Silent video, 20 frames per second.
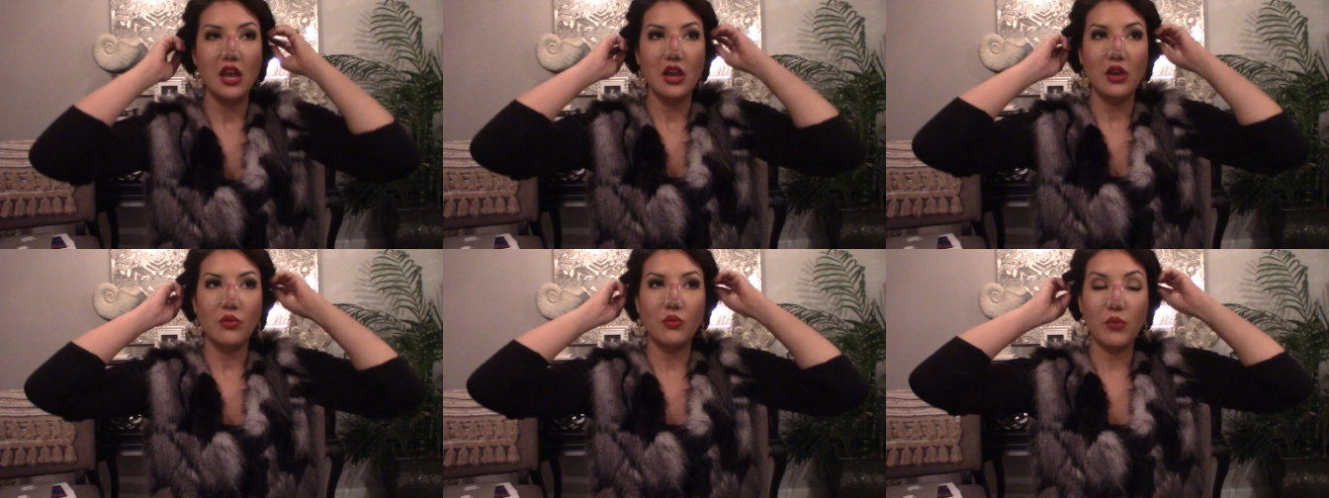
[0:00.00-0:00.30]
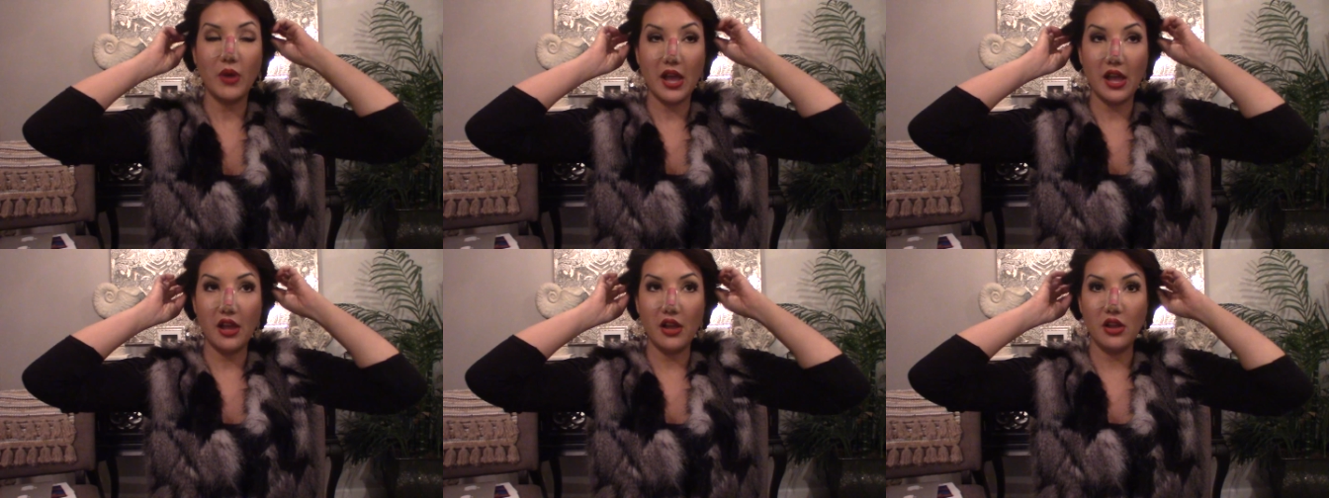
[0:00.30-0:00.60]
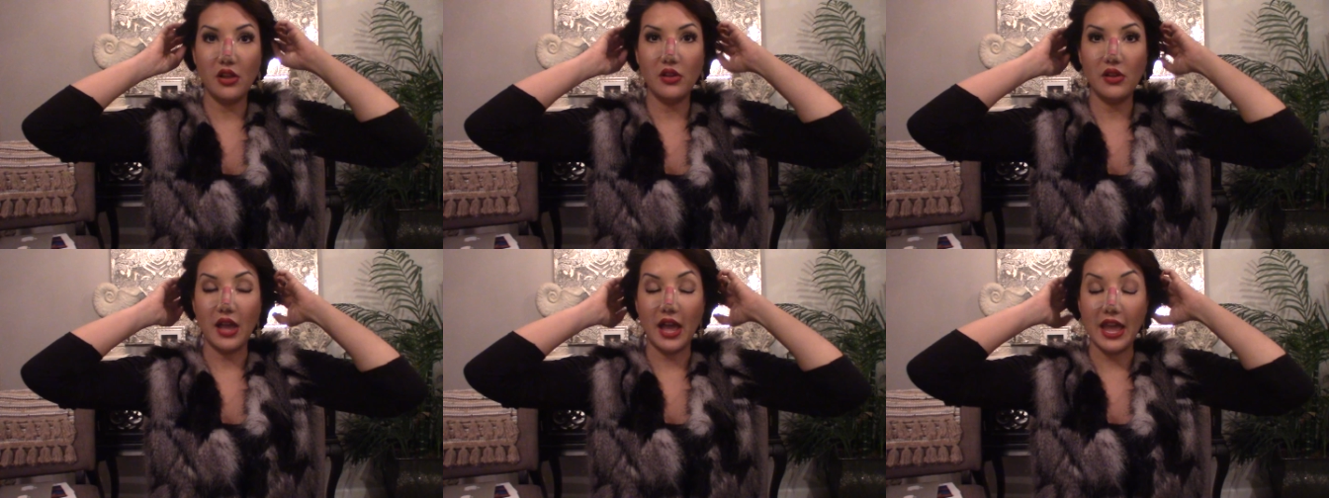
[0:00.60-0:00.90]

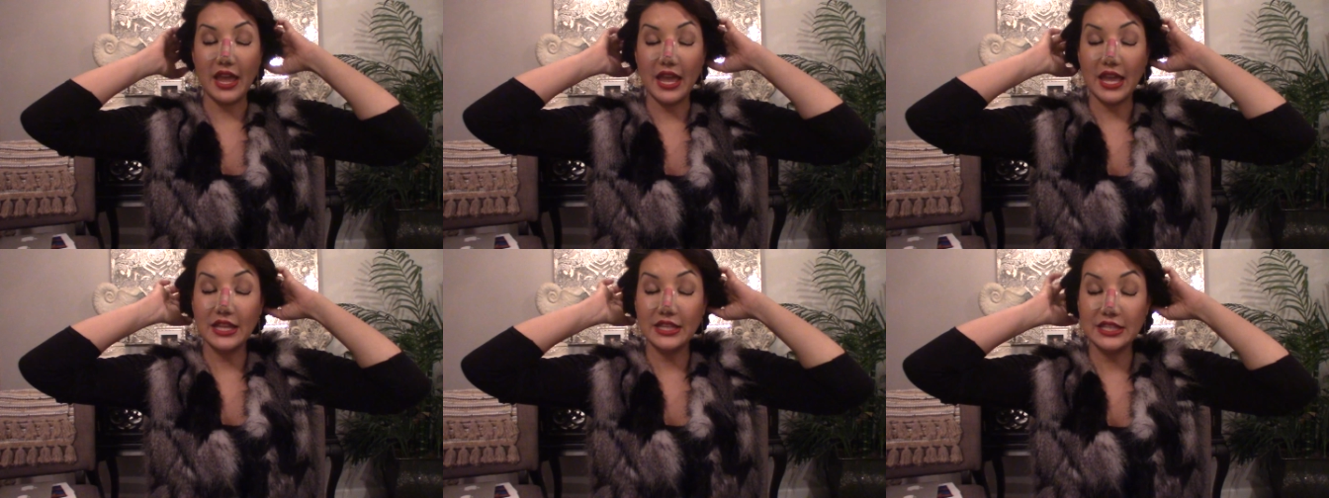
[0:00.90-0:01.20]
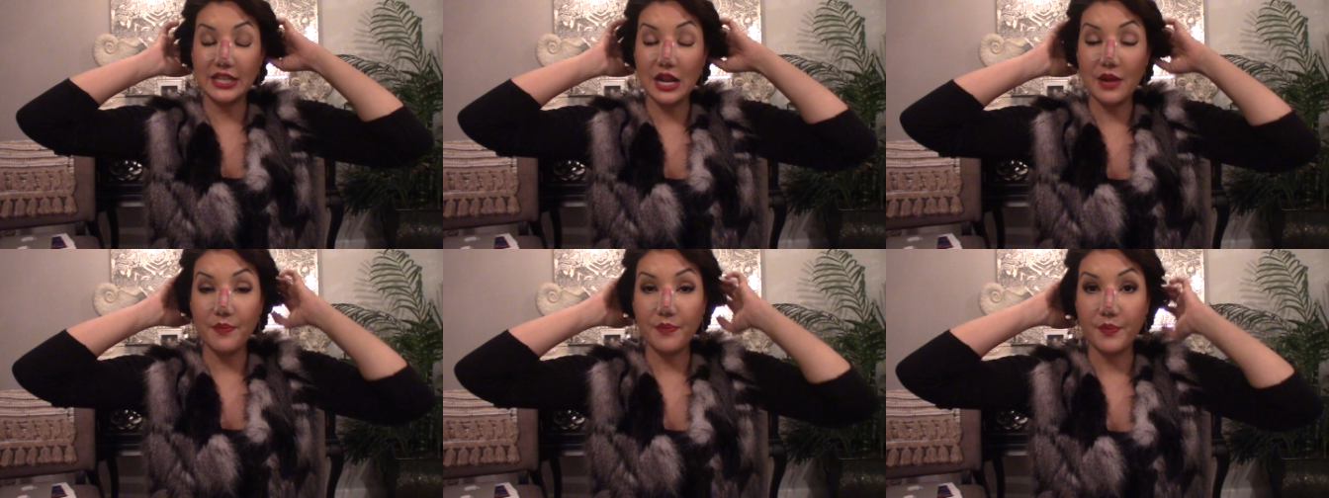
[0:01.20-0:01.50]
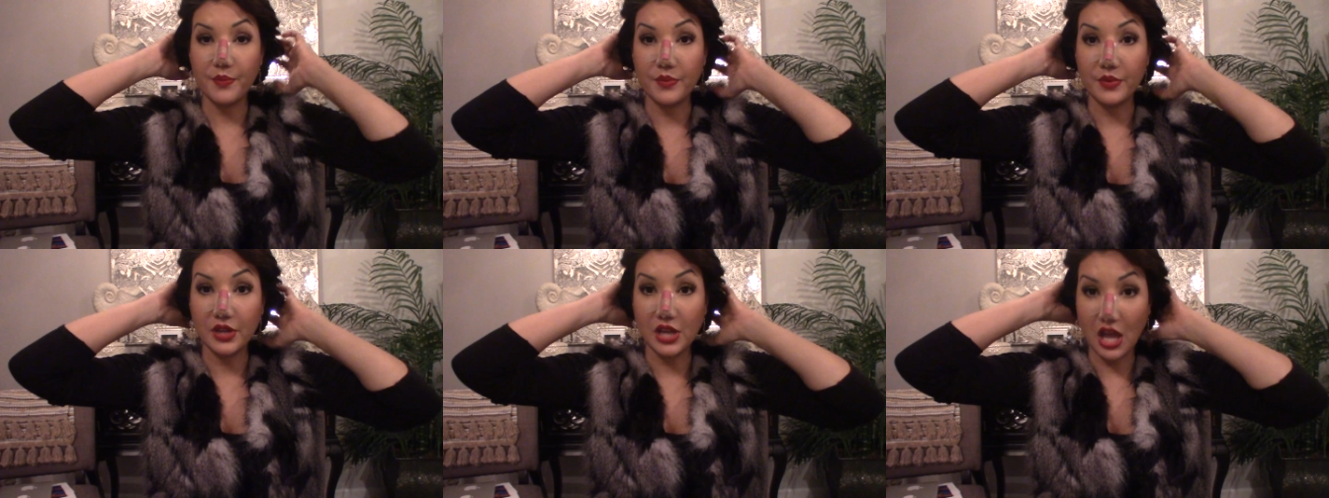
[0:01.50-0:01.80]
Well, I ended up
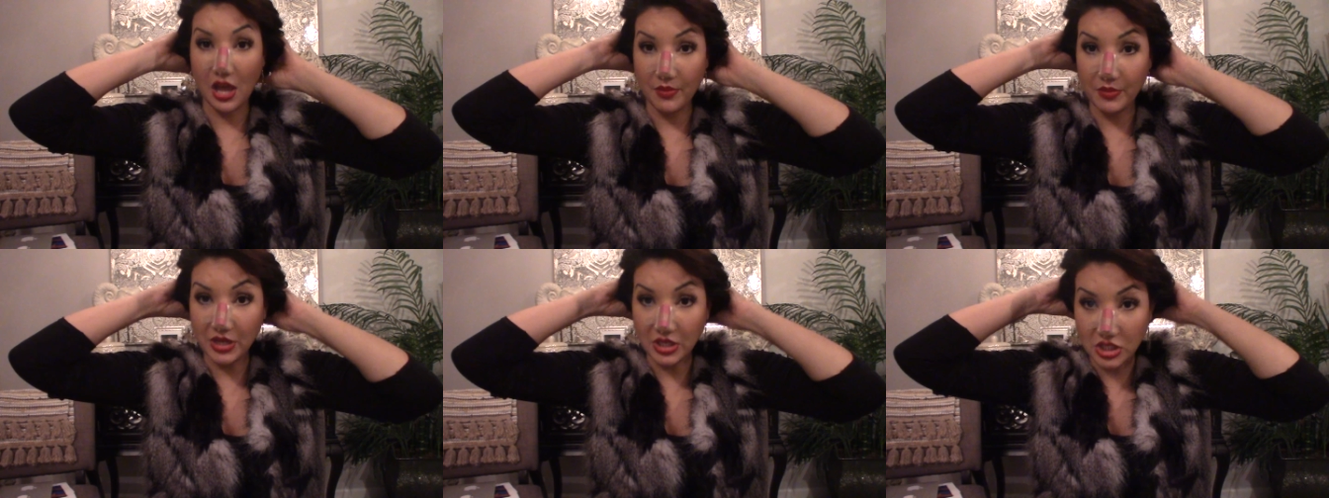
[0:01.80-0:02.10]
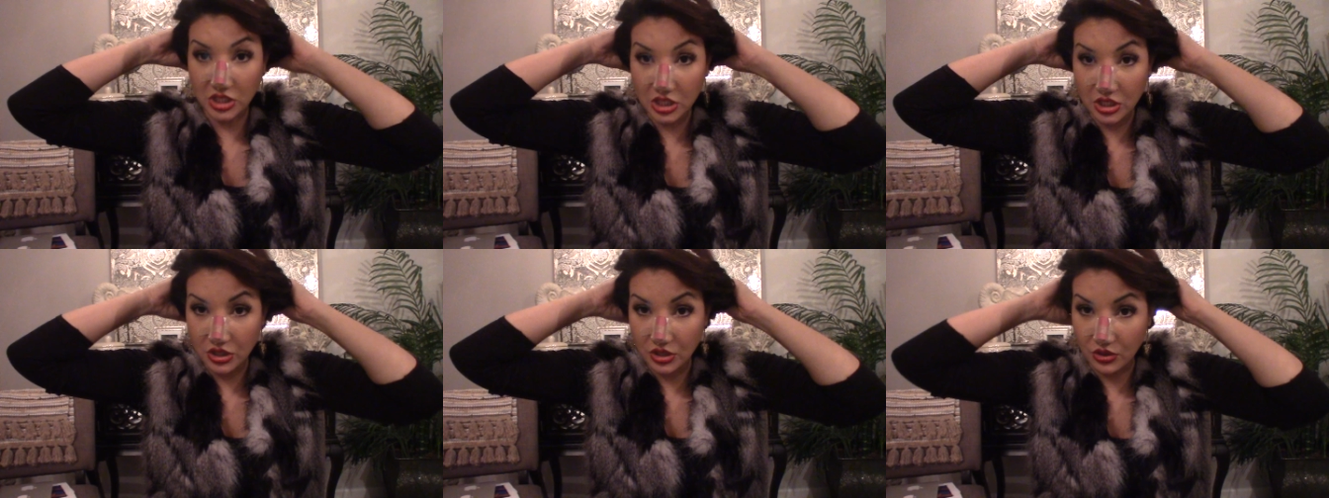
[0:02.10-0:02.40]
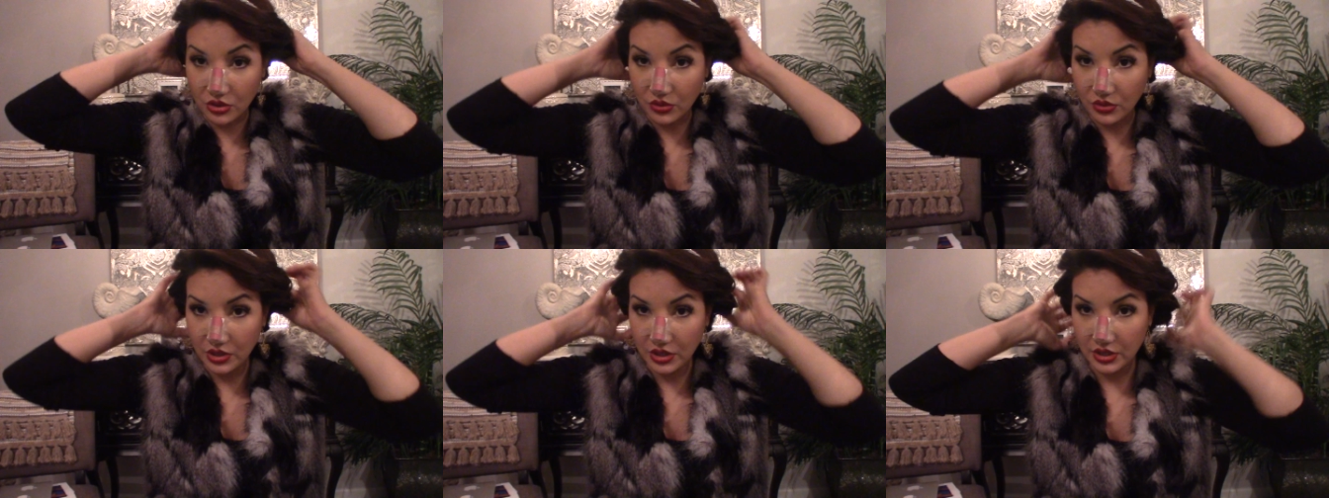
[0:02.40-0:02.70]
coming
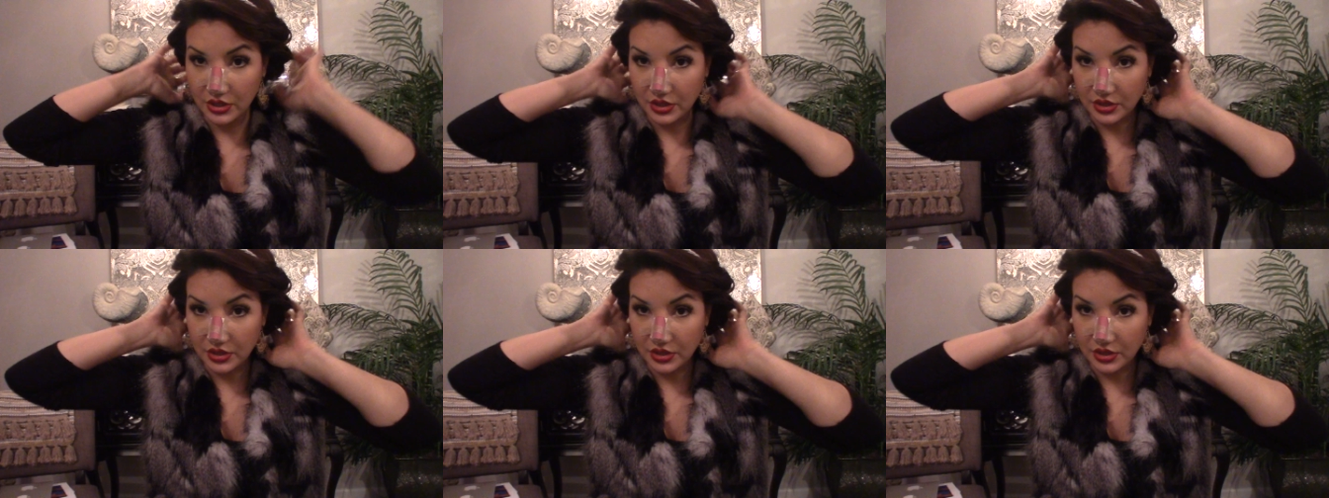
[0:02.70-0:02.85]
to.